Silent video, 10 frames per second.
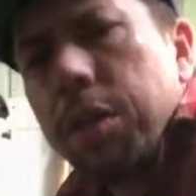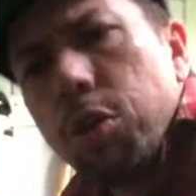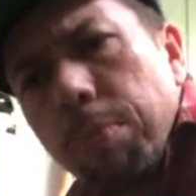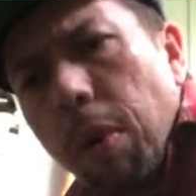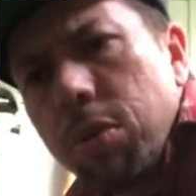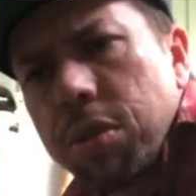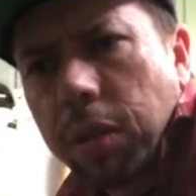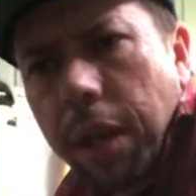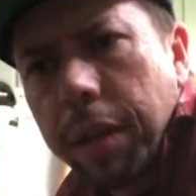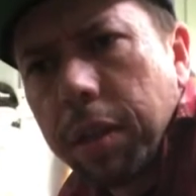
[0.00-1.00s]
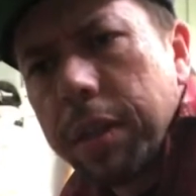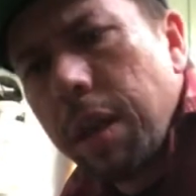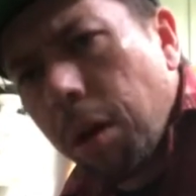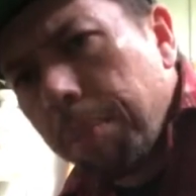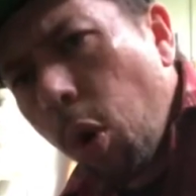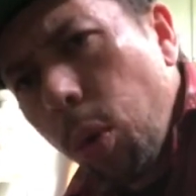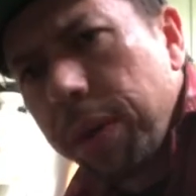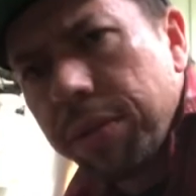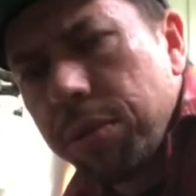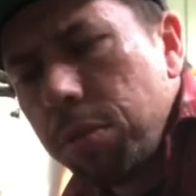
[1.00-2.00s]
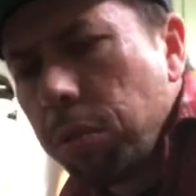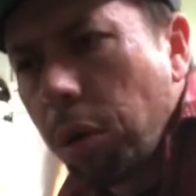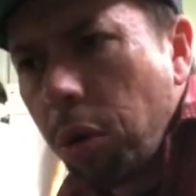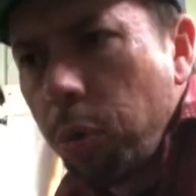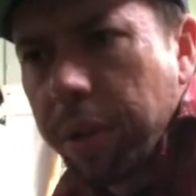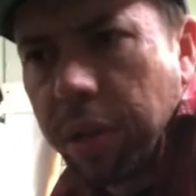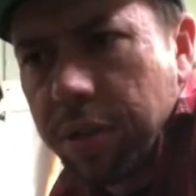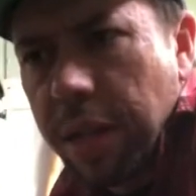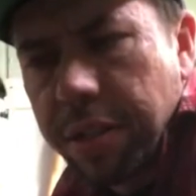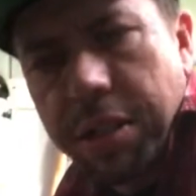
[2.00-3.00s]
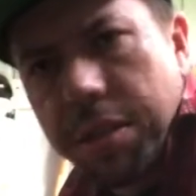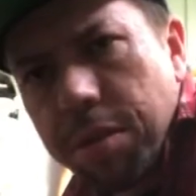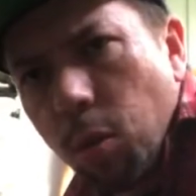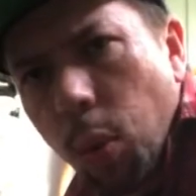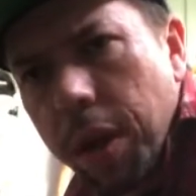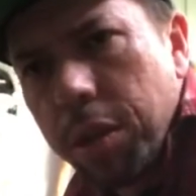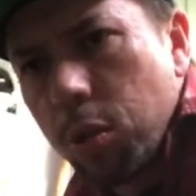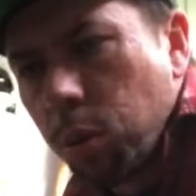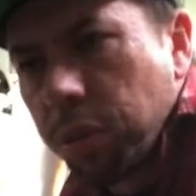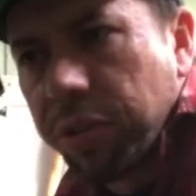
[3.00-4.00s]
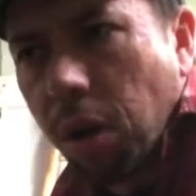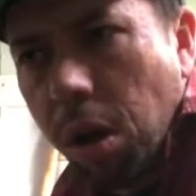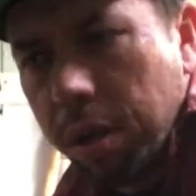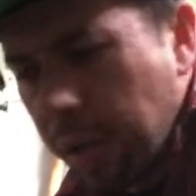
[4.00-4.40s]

You most likely are mowing too low because that's just the way you were taught.